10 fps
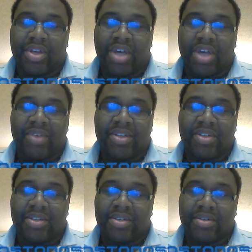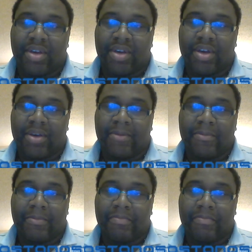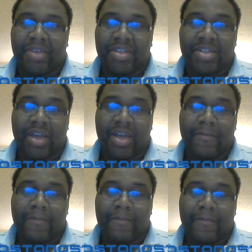in the comments. Uh, peace out.